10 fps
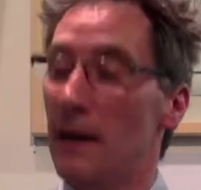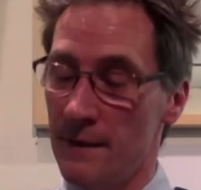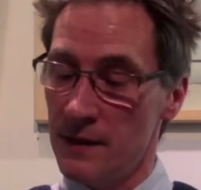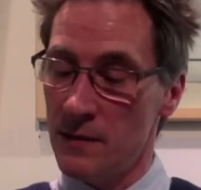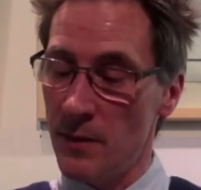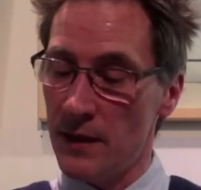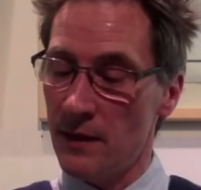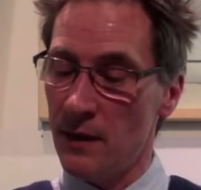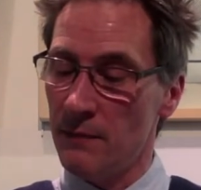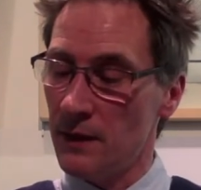And there's a bit
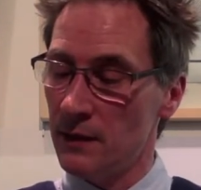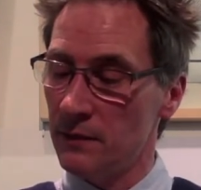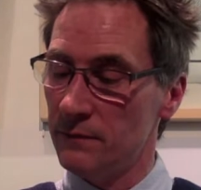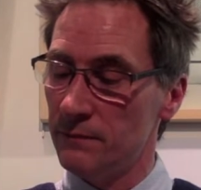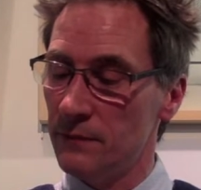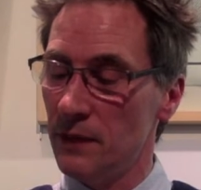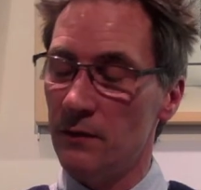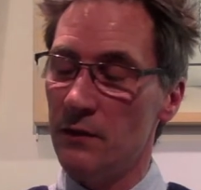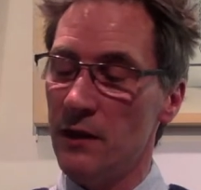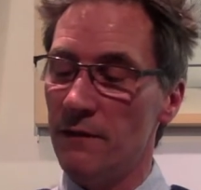that I'm kind of, you know,
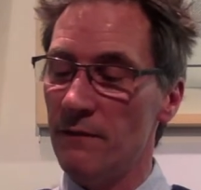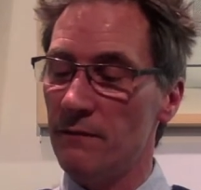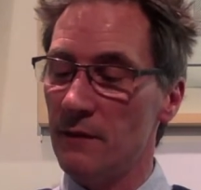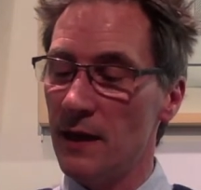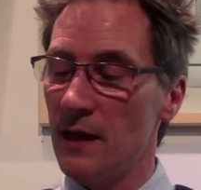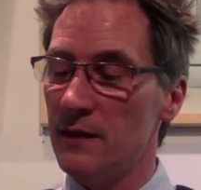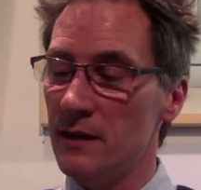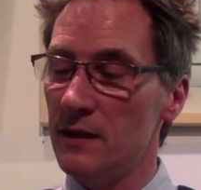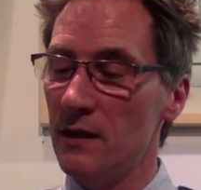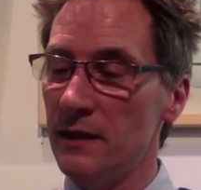if that
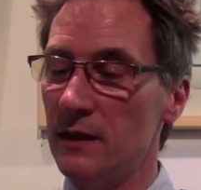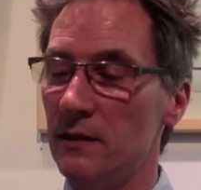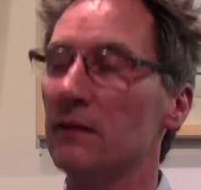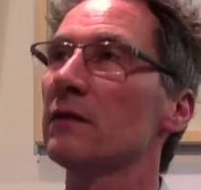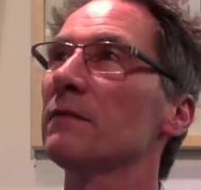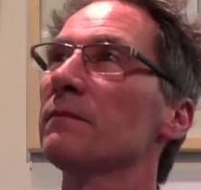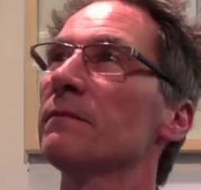undecidedness.